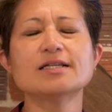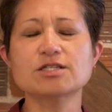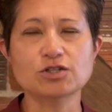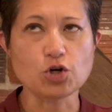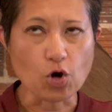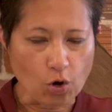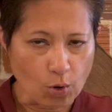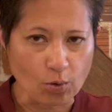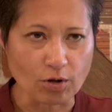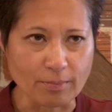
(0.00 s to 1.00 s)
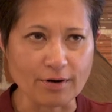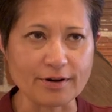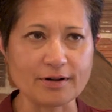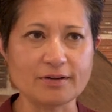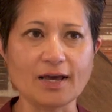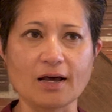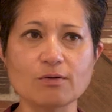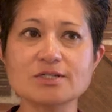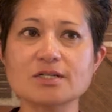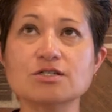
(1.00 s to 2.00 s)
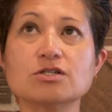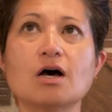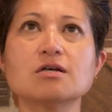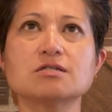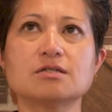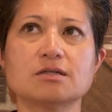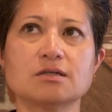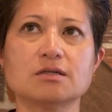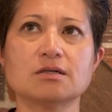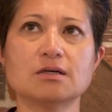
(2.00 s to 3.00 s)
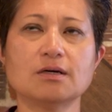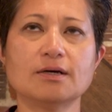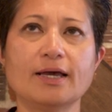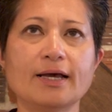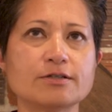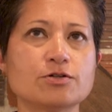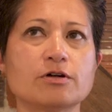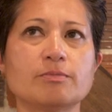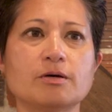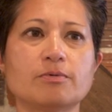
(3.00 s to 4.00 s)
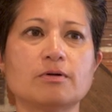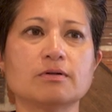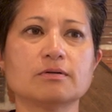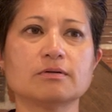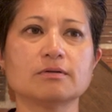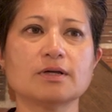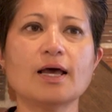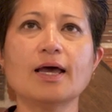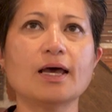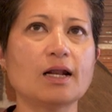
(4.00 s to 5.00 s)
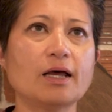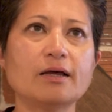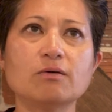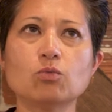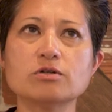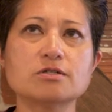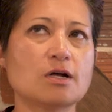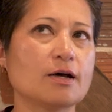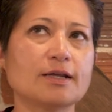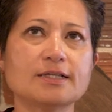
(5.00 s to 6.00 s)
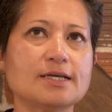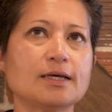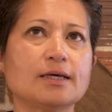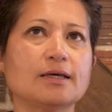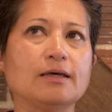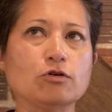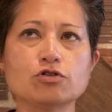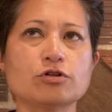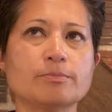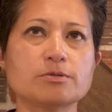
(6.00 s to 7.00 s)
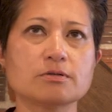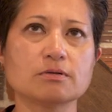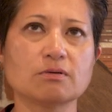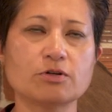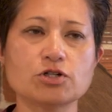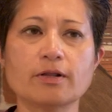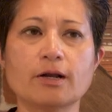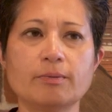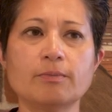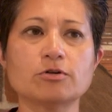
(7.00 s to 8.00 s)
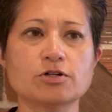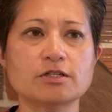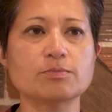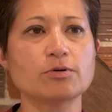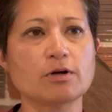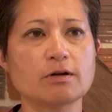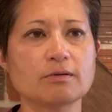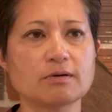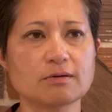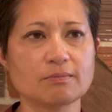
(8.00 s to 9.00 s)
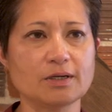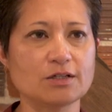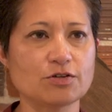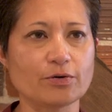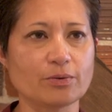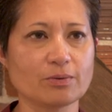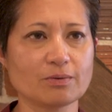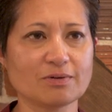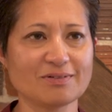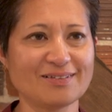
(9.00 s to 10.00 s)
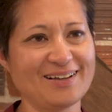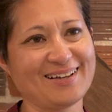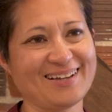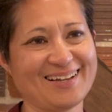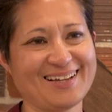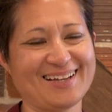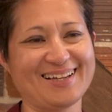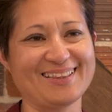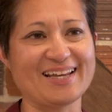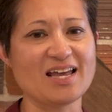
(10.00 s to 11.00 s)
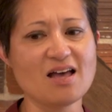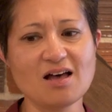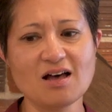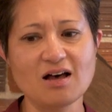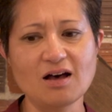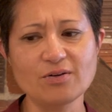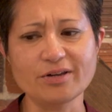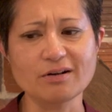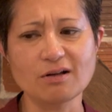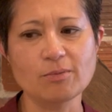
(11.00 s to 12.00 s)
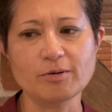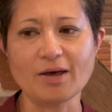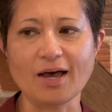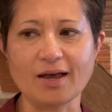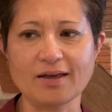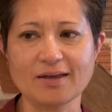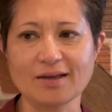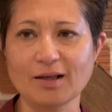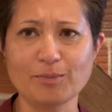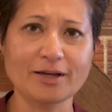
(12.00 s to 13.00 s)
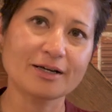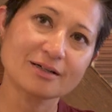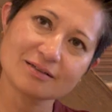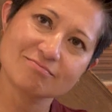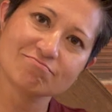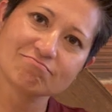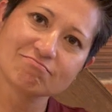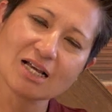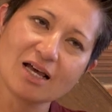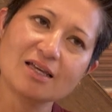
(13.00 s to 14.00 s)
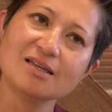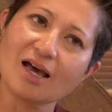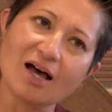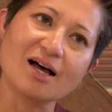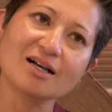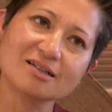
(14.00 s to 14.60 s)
It's a total burden. Yeah, it was exhausting answering people. And I was not going to take guilt trips, which a lot of people tried to put on me too. Like, oh, you didn't call me back. I'm like, yeah,